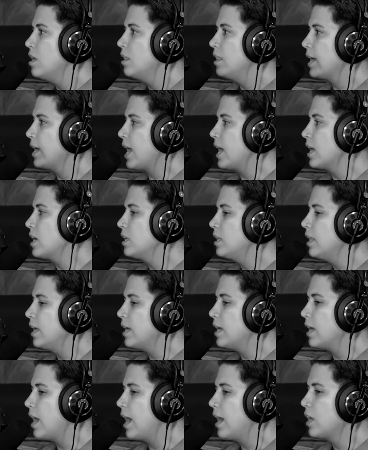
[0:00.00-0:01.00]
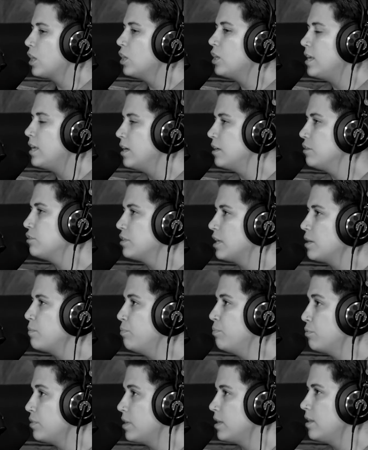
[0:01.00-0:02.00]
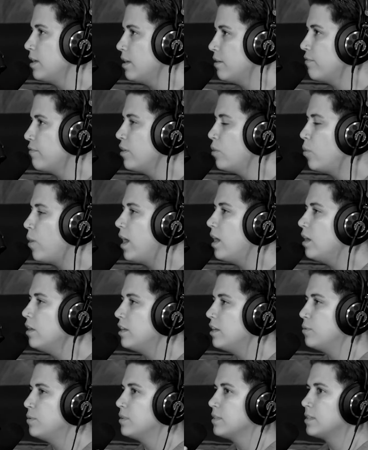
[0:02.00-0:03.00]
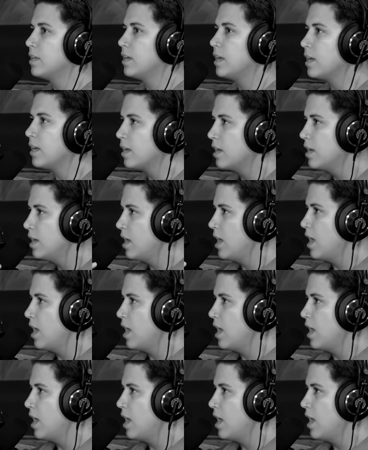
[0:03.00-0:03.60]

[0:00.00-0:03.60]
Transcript: I could hear his like breathing for a while, and it was like